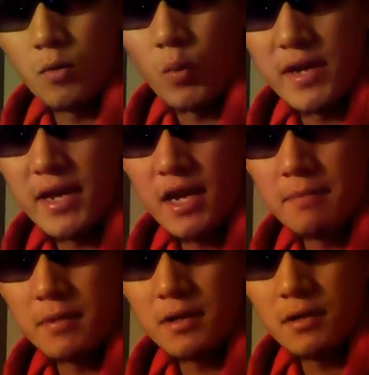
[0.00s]
we
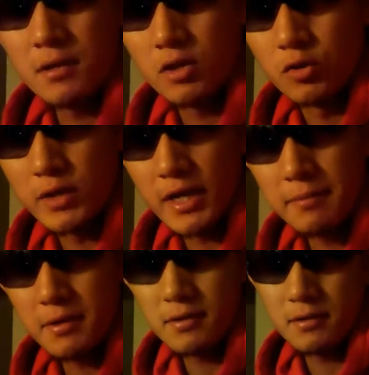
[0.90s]
game. You
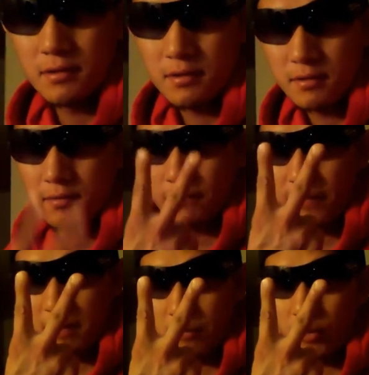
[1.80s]
game?
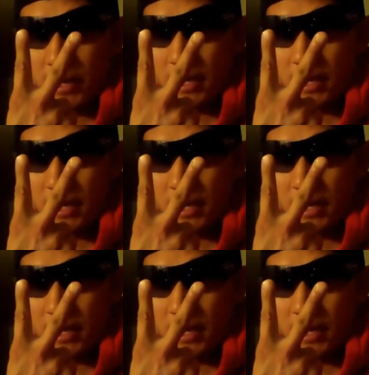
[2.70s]
Fanboy